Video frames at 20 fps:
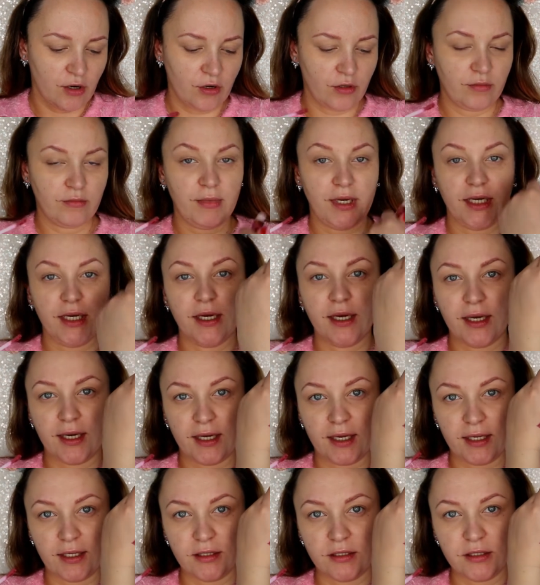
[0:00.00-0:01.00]
on my
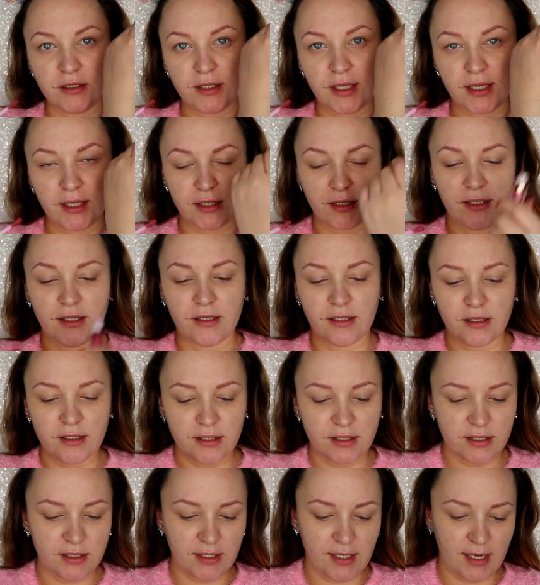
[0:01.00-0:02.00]
hand like
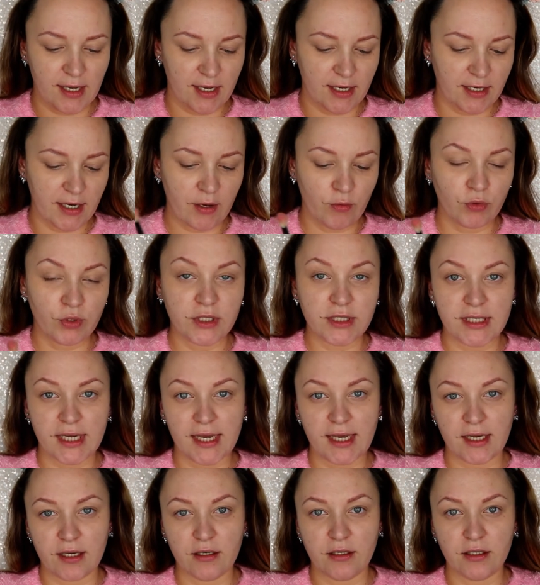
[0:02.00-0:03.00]
this, and I will
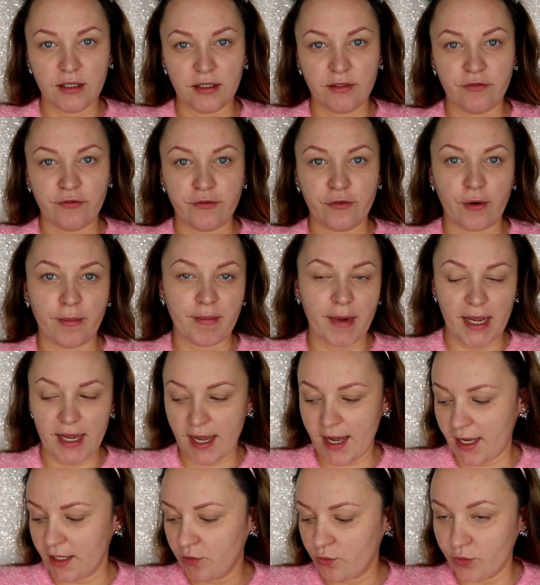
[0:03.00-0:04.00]
take it from my
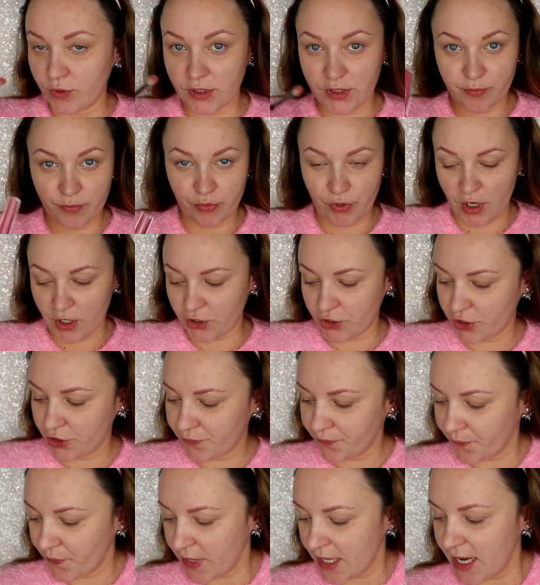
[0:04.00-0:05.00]
hand with a
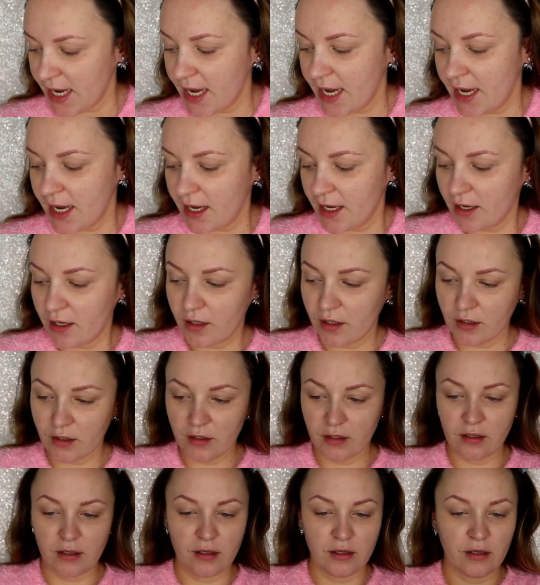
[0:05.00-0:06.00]
brush,
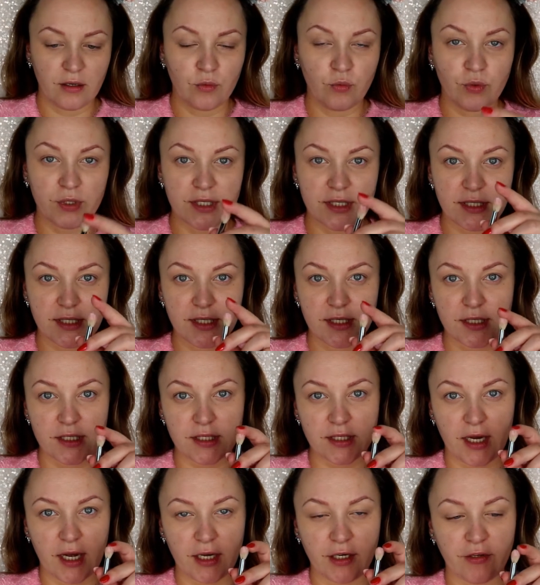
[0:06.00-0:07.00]
with this
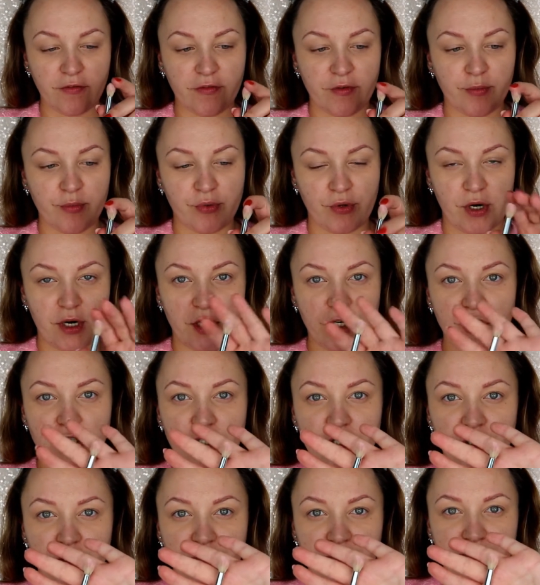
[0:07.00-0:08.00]
kind of a
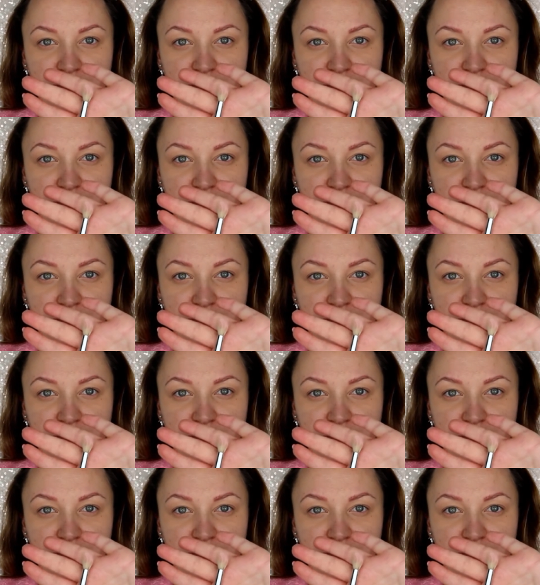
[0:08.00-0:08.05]
brush.